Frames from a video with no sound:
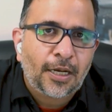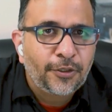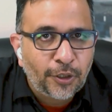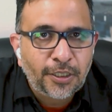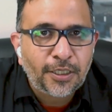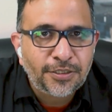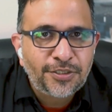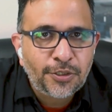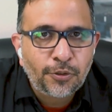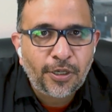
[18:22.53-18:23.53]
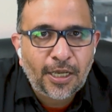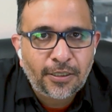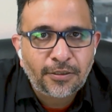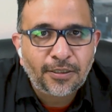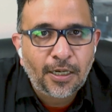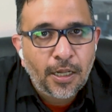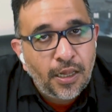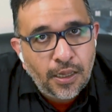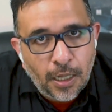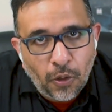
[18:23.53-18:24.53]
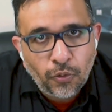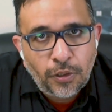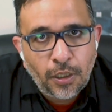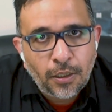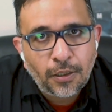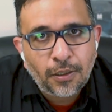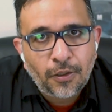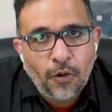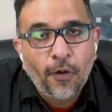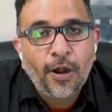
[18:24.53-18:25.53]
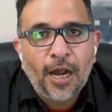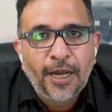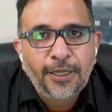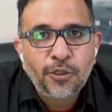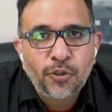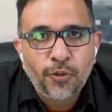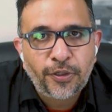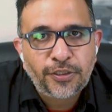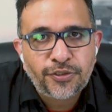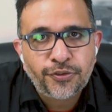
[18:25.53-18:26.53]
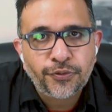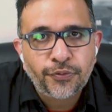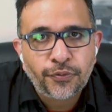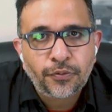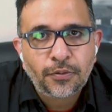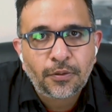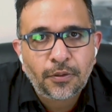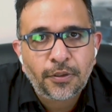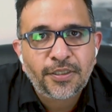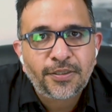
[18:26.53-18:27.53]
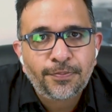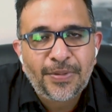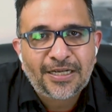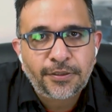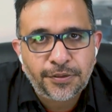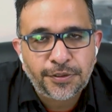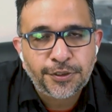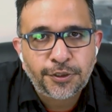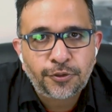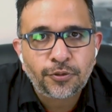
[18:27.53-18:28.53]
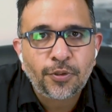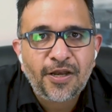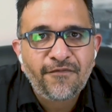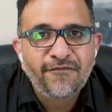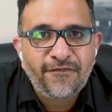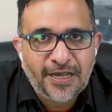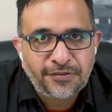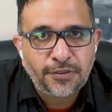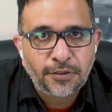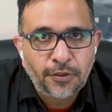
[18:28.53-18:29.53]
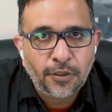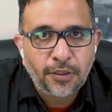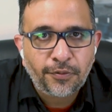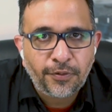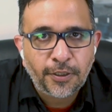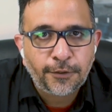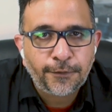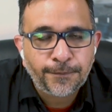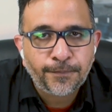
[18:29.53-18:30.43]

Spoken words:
Are you going to continue going at it alone? Or are you going to make a decision to invest in your career?